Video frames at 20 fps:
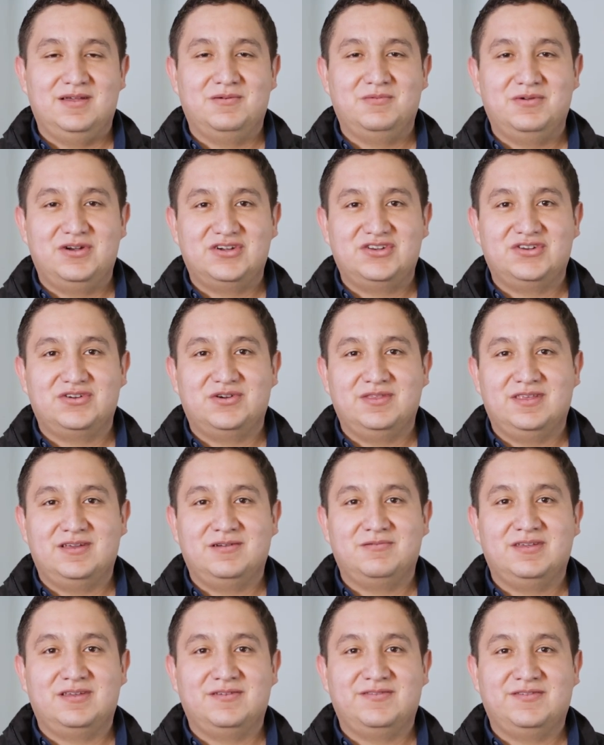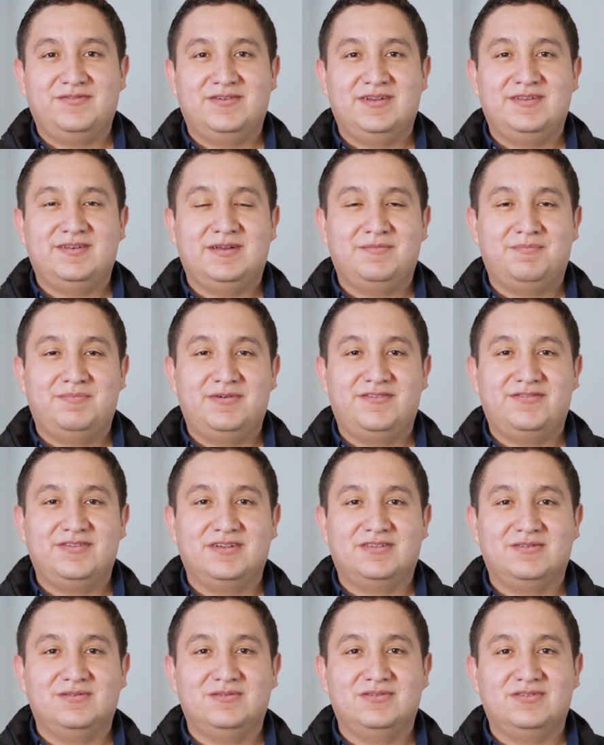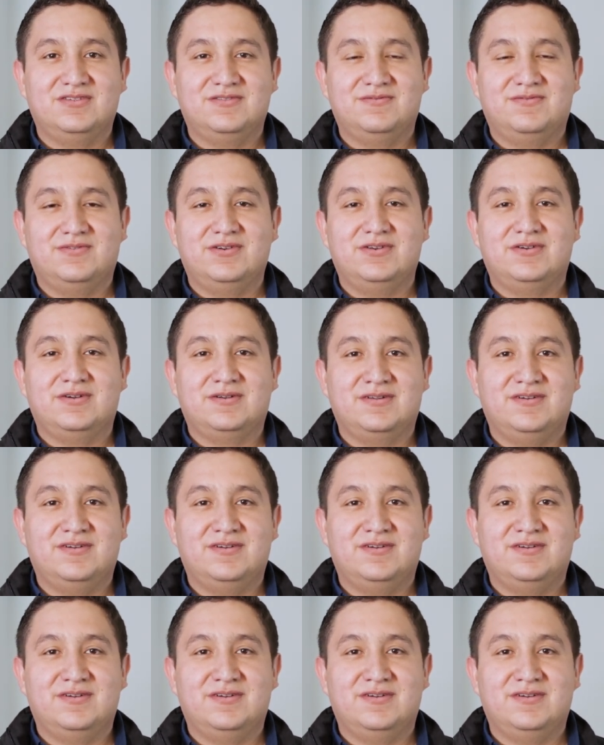And we are sure that we can find a perfect solution for your